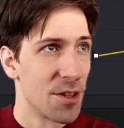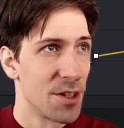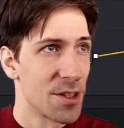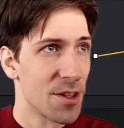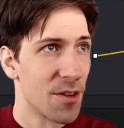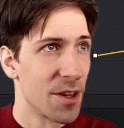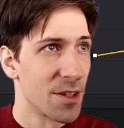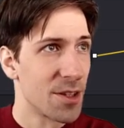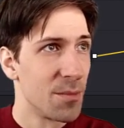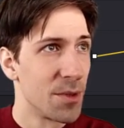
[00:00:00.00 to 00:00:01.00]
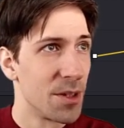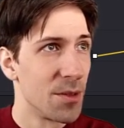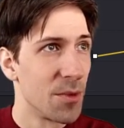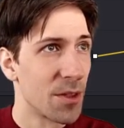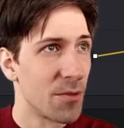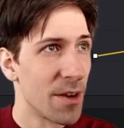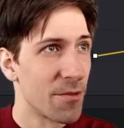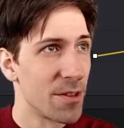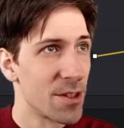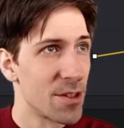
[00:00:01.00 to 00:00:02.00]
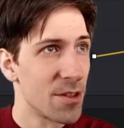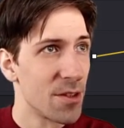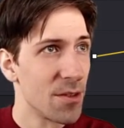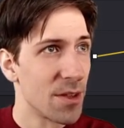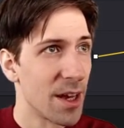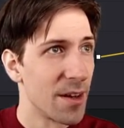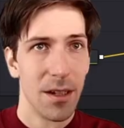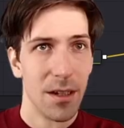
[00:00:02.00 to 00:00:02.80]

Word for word: is going to be with reference to that.